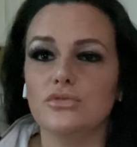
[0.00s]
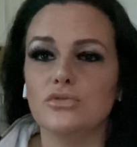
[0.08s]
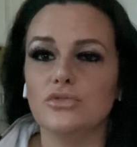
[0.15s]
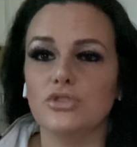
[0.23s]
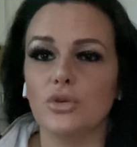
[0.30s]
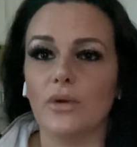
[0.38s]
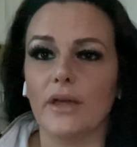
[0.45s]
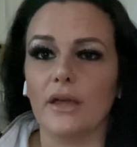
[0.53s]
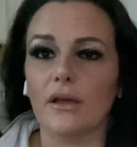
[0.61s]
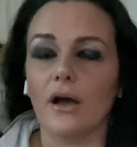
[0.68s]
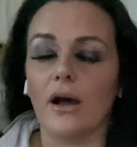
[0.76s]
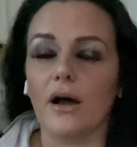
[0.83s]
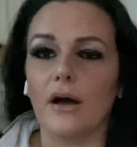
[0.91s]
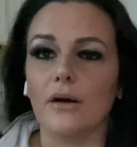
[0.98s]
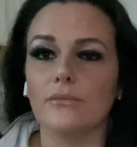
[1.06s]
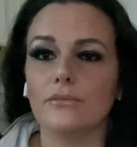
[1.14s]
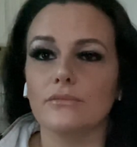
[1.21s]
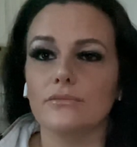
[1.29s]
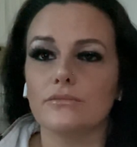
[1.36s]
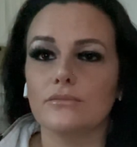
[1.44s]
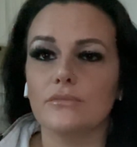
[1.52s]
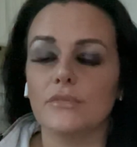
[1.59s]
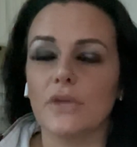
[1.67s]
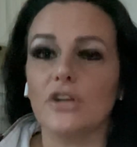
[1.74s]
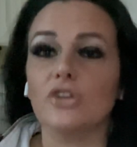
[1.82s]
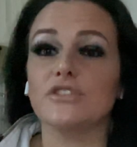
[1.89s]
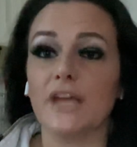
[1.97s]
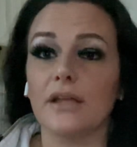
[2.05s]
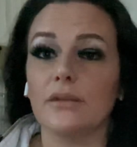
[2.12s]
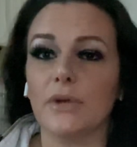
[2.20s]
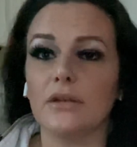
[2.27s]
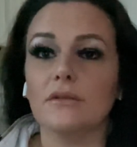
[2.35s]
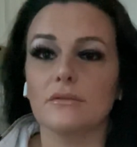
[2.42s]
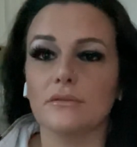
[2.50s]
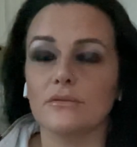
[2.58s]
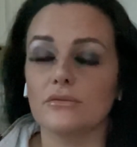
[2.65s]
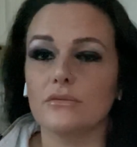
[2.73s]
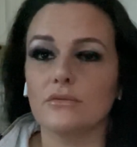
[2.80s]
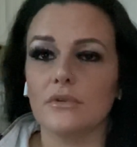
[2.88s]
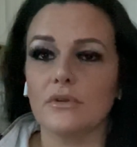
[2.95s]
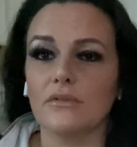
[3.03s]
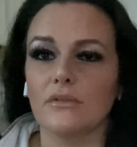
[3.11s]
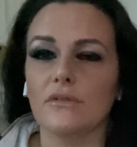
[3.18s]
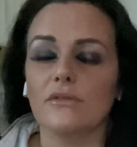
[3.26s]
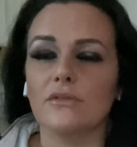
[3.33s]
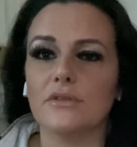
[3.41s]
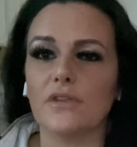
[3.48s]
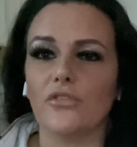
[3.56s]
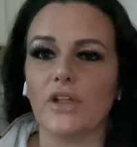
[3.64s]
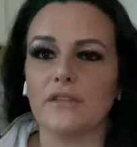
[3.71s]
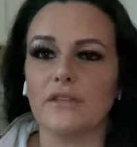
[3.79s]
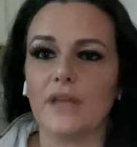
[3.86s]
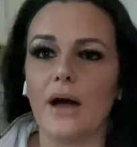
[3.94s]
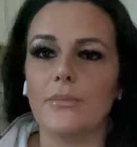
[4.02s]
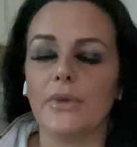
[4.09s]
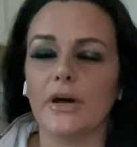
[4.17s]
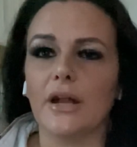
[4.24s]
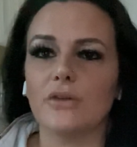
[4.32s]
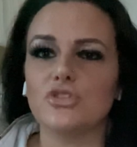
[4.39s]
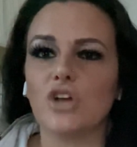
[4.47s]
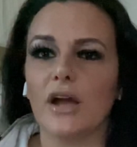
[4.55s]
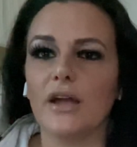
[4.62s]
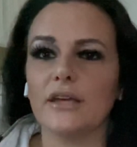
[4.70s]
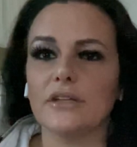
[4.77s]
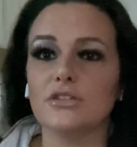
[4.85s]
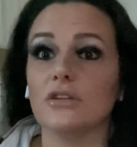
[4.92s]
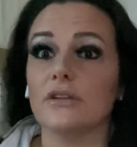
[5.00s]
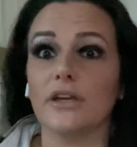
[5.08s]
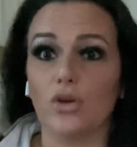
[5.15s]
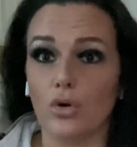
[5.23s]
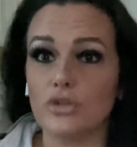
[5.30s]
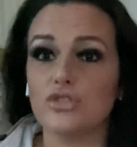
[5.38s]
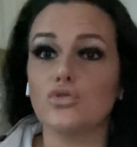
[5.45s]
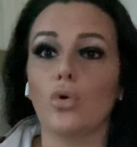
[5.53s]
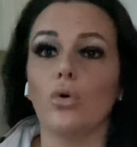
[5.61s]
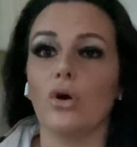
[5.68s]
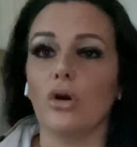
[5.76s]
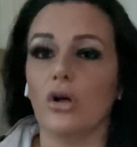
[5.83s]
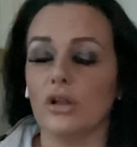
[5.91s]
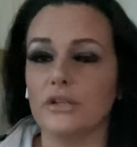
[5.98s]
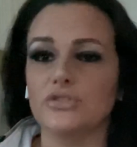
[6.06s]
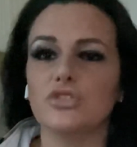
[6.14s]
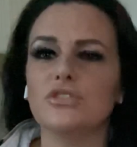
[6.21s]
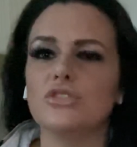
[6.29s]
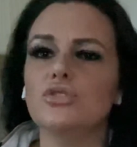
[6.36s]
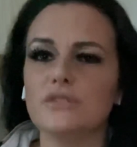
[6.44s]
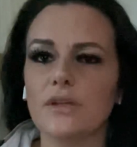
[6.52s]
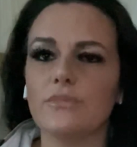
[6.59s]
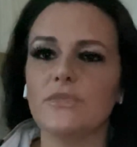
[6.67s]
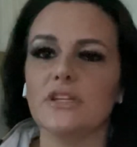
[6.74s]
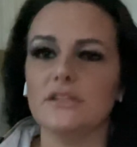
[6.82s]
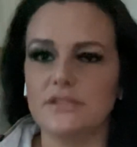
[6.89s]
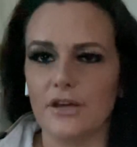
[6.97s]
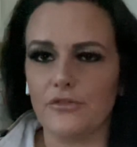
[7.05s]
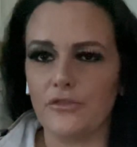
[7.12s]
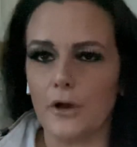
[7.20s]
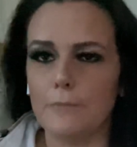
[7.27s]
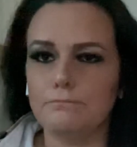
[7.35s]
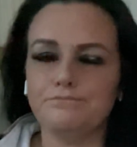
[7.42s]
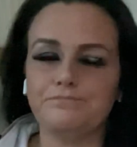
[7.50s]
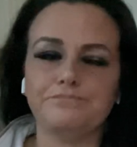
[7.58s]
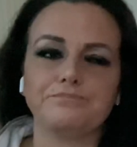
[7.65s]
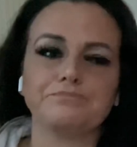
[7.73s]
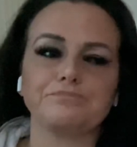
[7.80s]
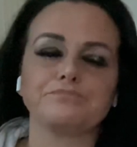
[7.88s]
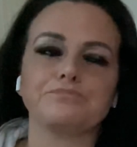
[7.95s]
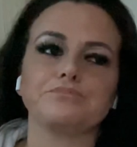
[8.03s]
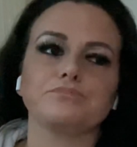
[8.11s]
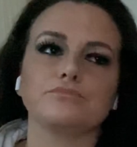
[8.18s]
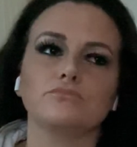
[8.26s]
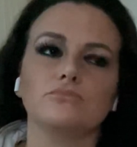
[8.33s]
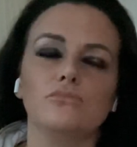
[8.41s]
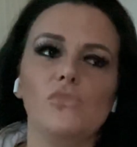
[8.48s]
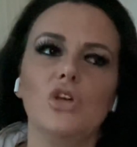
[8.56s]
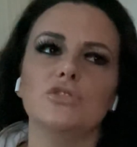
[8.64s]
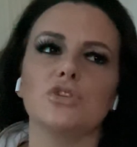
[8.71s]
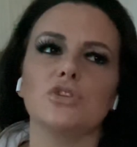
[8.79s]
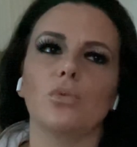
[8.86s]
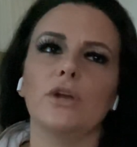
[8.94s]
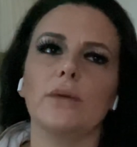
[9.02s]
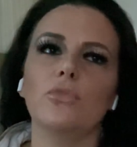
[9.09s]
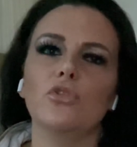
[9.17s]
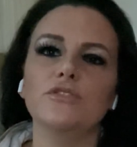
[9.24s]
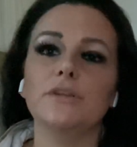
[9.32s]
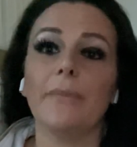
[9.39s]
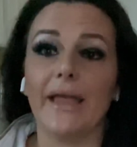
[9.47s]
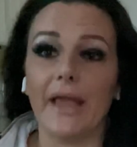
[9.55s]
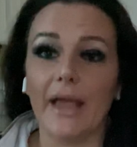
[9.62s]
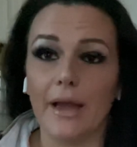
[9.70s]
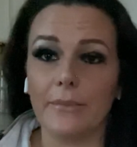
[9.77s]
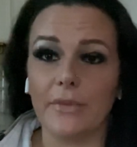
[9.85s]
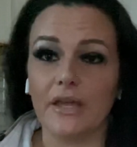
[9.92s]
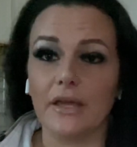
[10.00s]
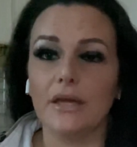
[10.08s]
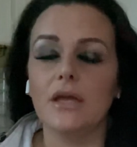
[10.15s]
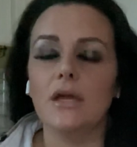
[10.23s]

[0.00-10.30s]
doing entertainment and stuff like that, but I was trying to like go to school and just do something different. So when I moved to Miami,